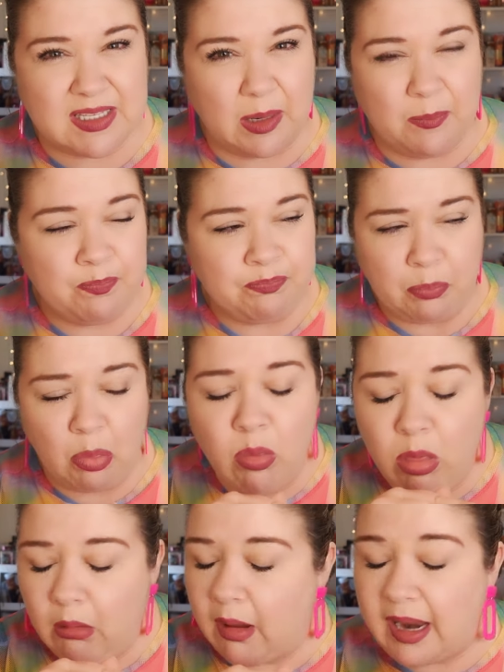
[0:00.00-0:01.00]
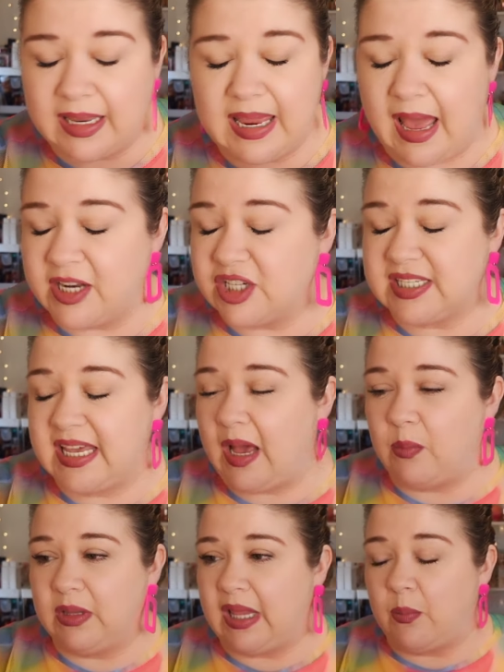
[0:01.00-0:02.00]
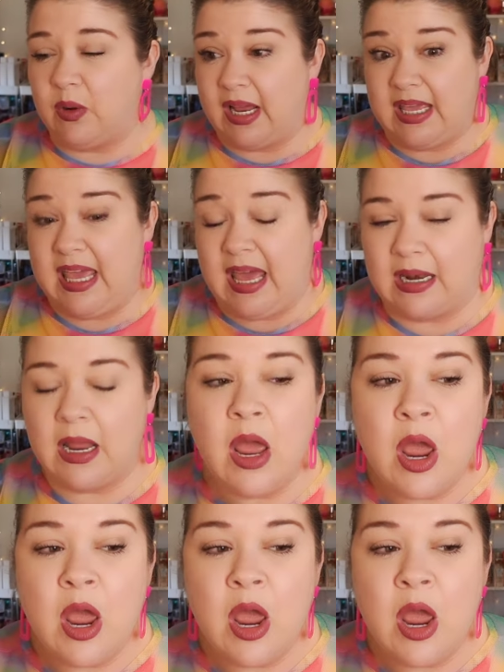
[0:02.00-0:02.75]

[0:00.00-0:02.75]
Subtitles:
like, I just can't with that one. I can't.